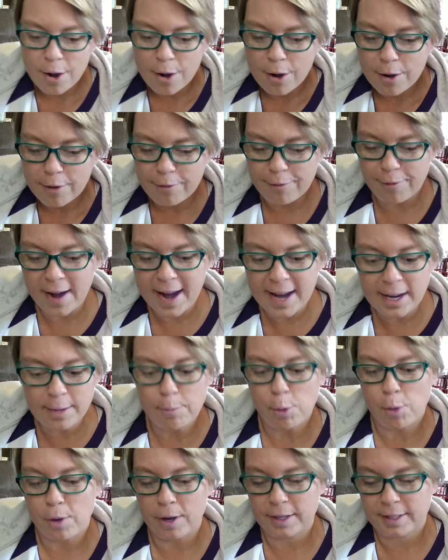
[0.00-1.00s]
Frank
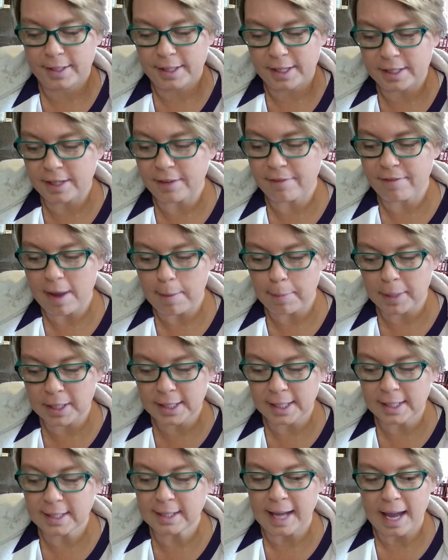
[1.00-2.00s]
Morris's famous
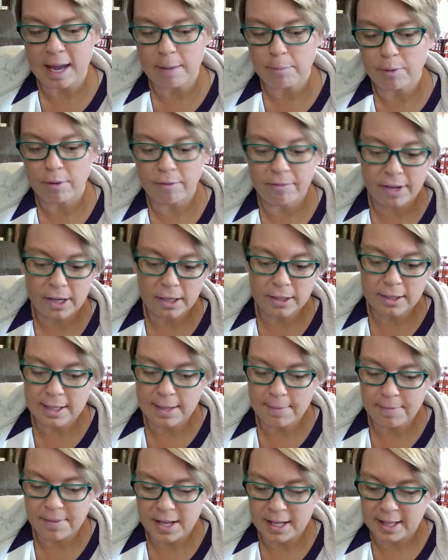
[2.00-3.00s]
escape revealed
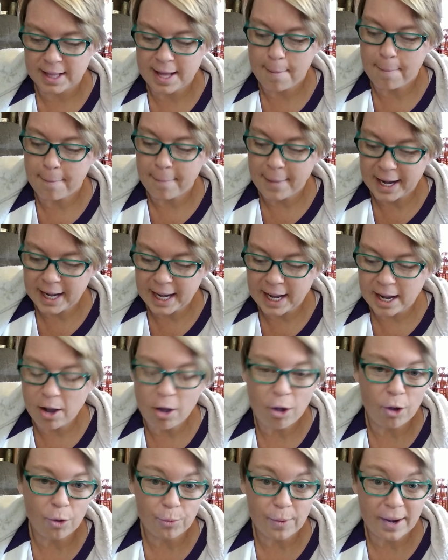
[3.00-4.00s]
something that many
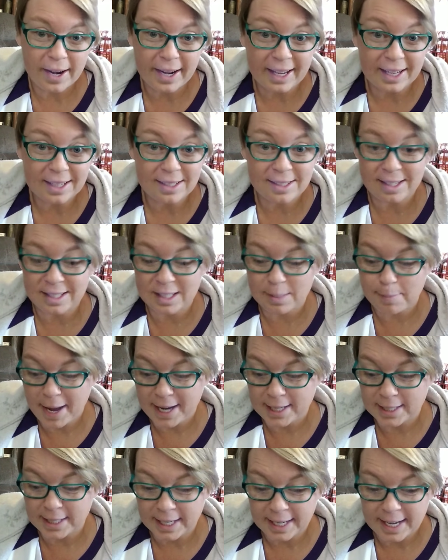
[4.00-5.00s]
already
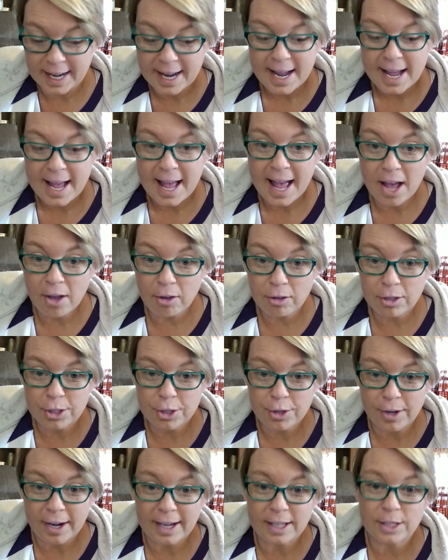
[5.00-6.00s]
suspected.
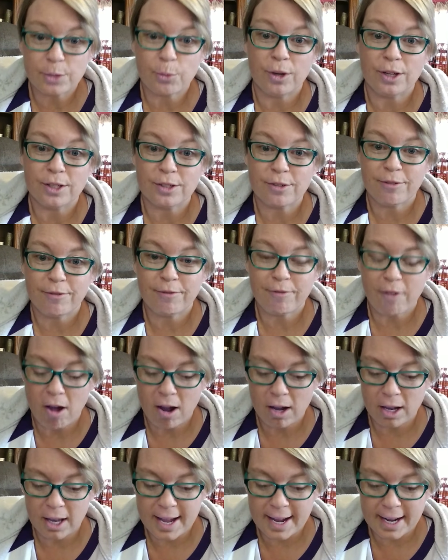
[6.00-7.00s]
Alcatraz was
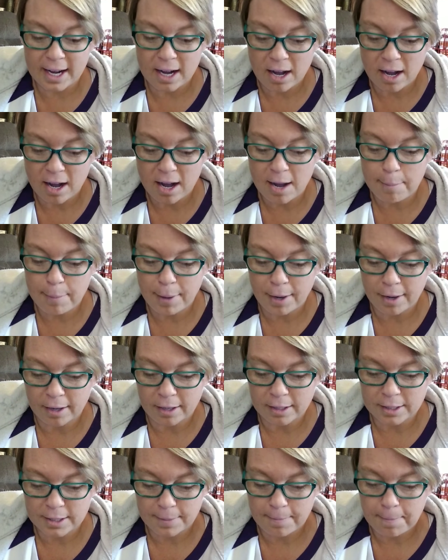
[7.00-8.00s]
falling
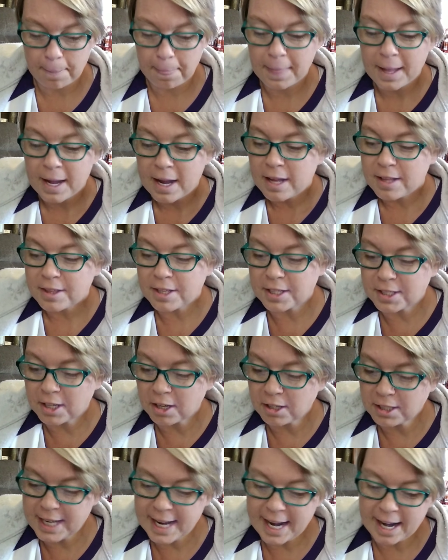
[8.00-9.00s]
apart. The
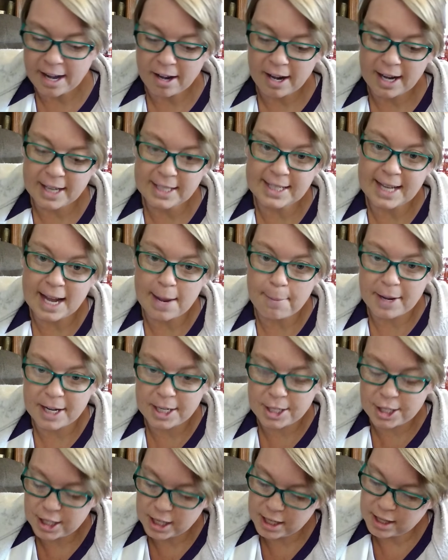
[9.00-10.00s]
salty air had
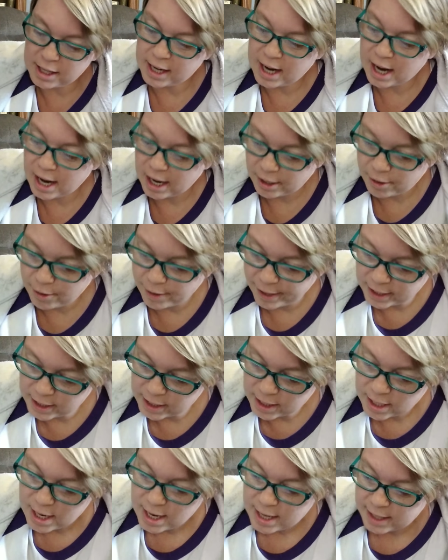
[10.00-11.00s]
damaged the concrete.
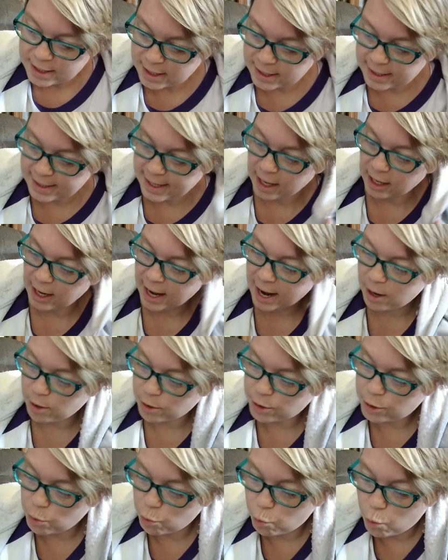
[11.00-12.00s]
The cell
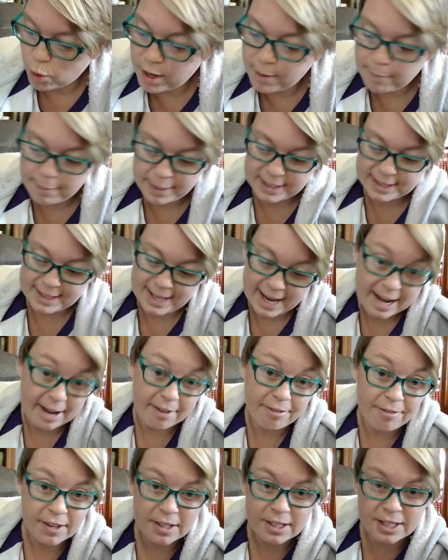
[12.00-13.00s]
house wouldn't be
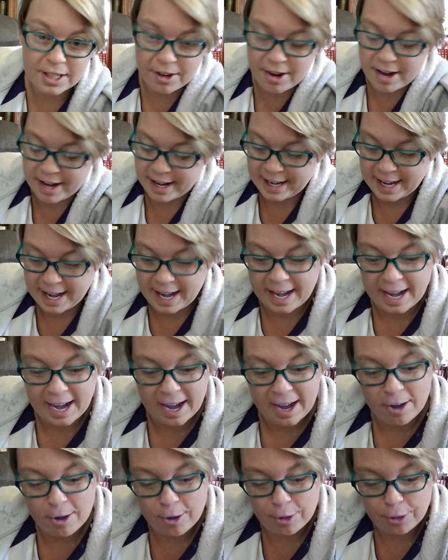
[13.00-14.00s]
safe during an
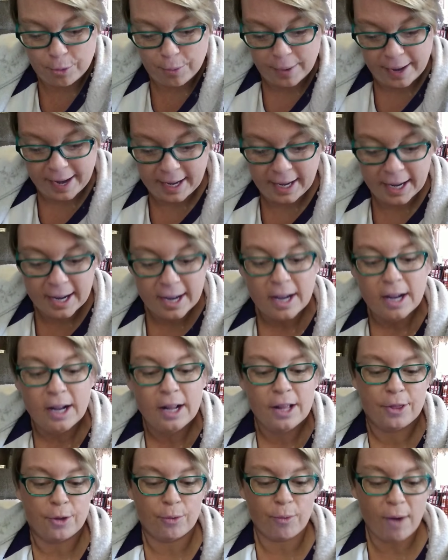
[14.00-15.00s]
earthquake.
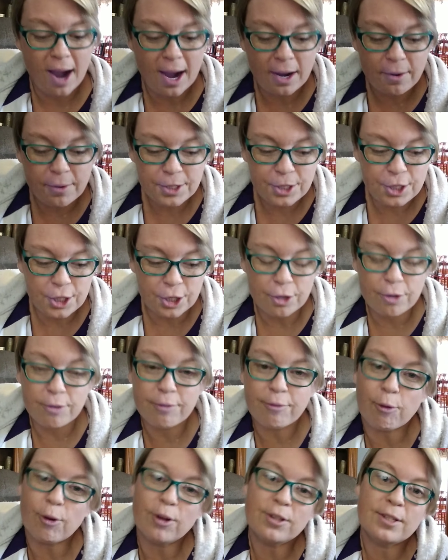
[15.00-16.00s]
The rock was due
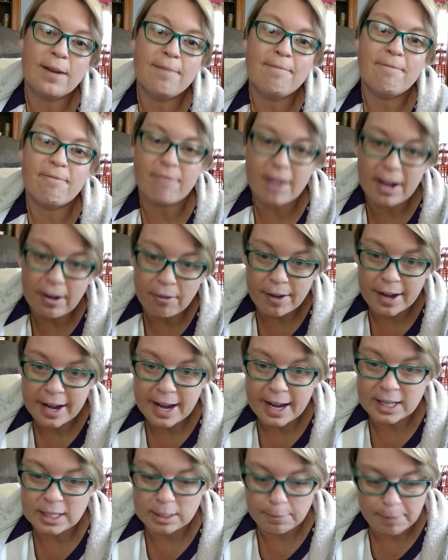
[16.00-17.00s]
for some very
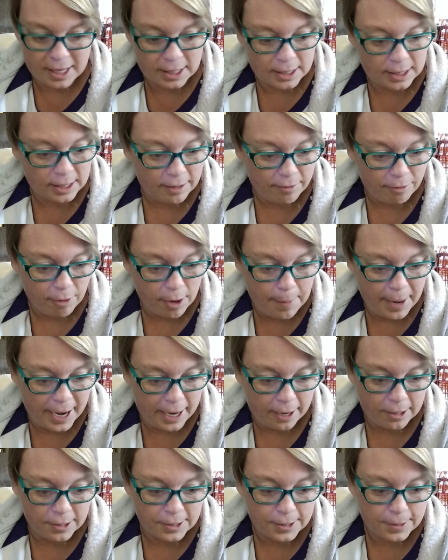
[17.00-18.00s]
expensive
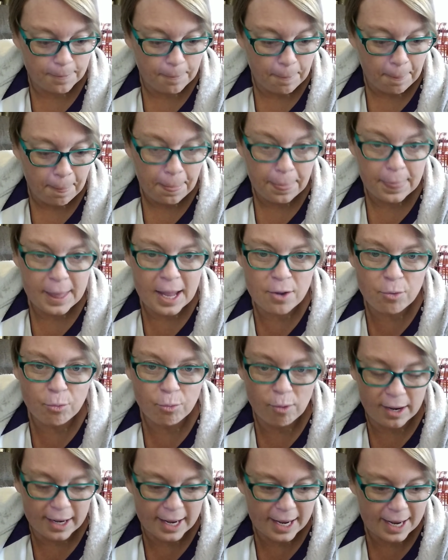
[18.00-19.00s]
repairs. And
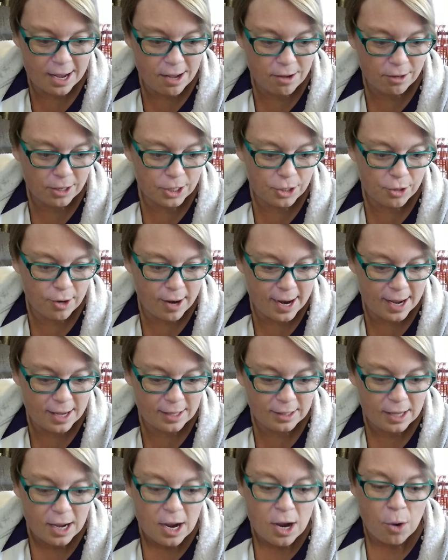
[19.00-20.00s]
running
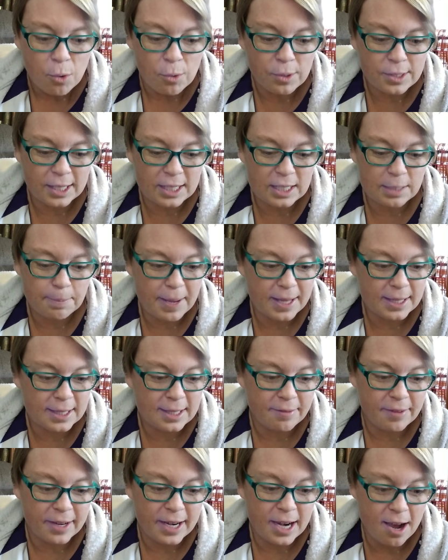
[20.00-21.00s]
Alcatraz was
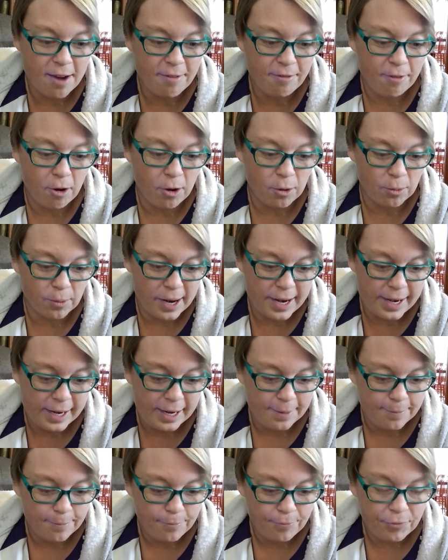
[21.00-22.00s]
expensive enough already.
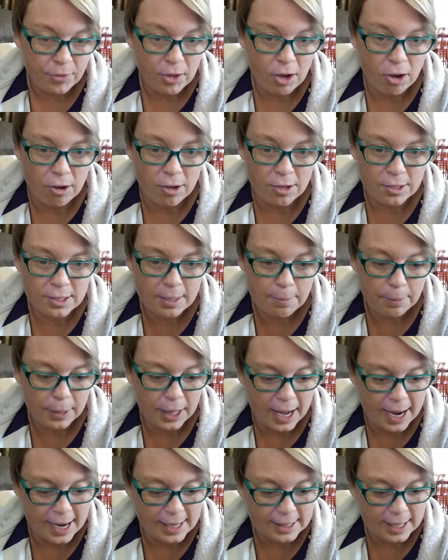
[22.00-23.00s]
All
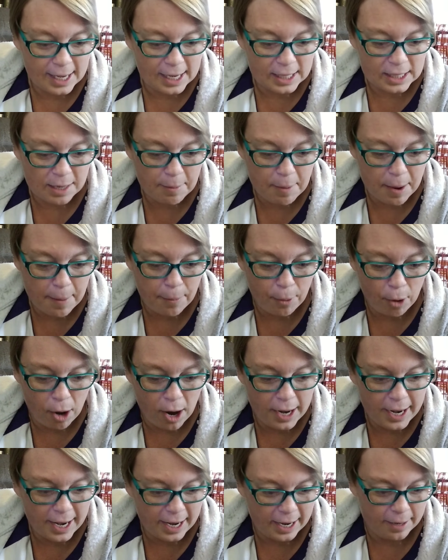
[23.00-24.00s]
supplies had to be
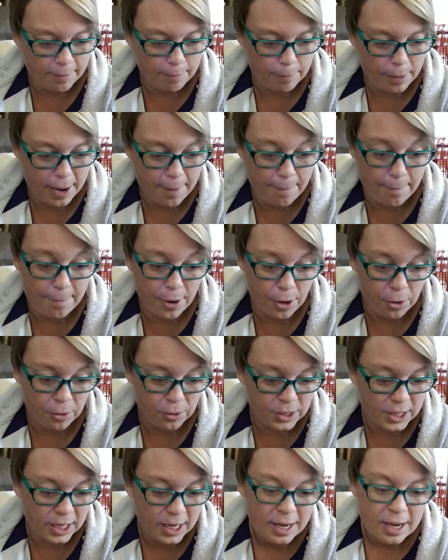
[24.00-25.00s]
brought in by
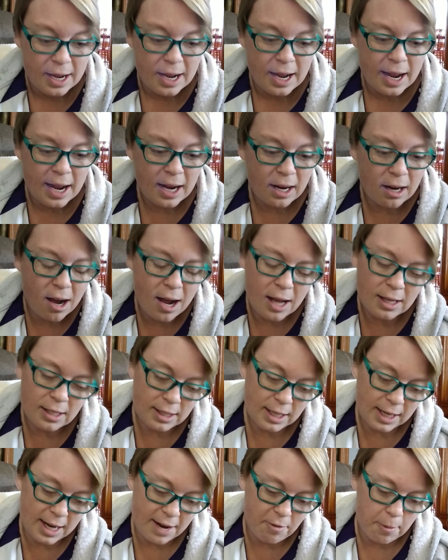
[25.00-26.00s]
boat. It cost
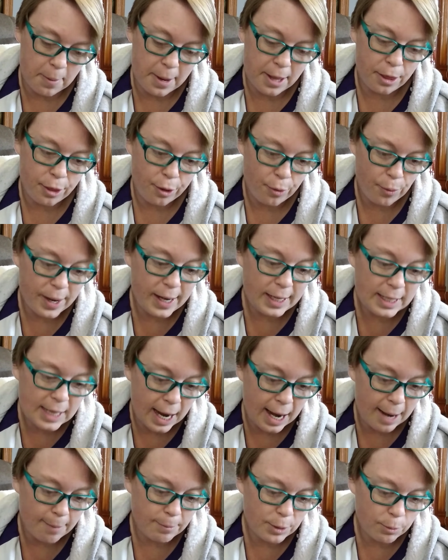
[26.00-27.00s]
the government 3
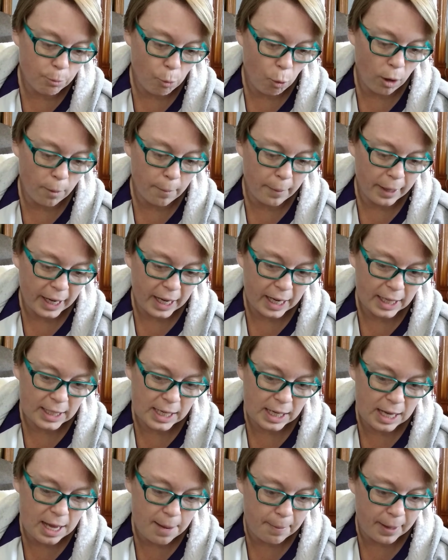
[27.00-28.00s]
times more money to
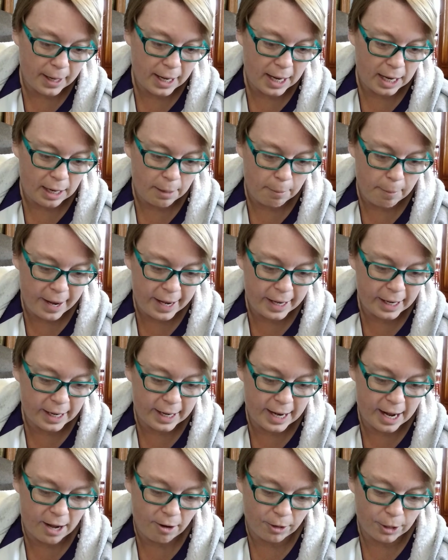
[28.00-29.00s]
keep an inmate at
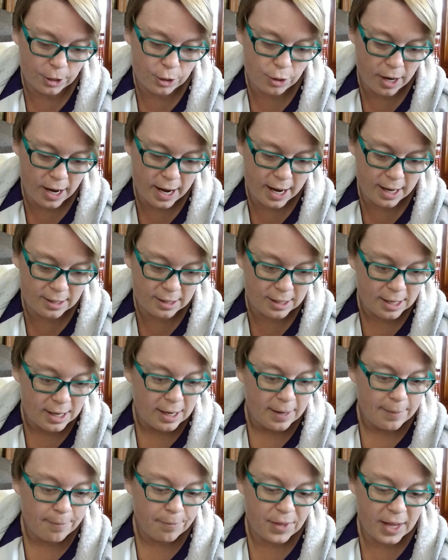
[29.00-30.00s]
Alcatraz
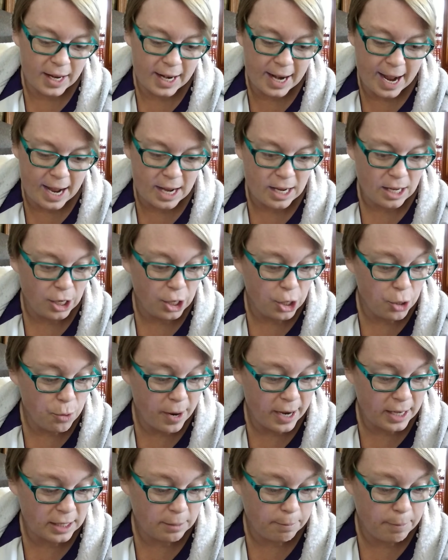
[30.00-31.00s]
than at
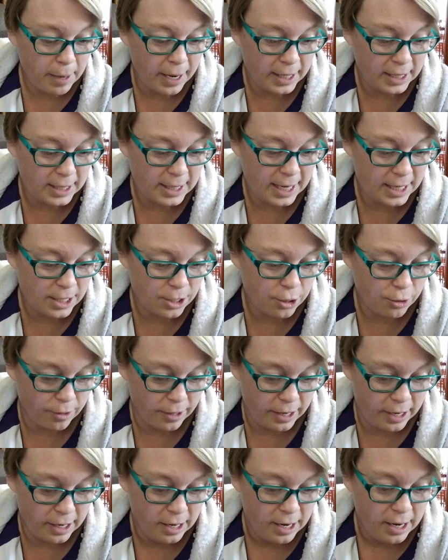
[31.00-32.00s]
U.S.
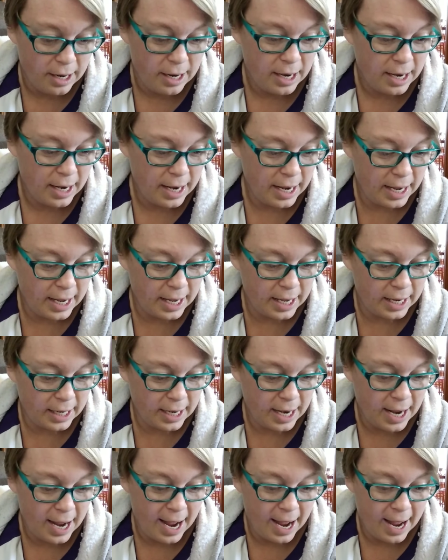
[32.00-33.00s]
Penitentiary in
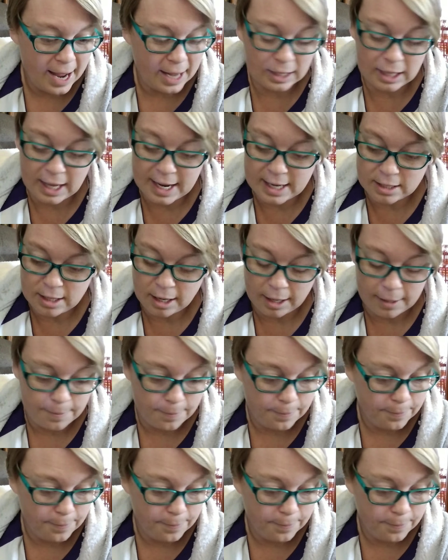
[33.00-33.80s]
Atlanta.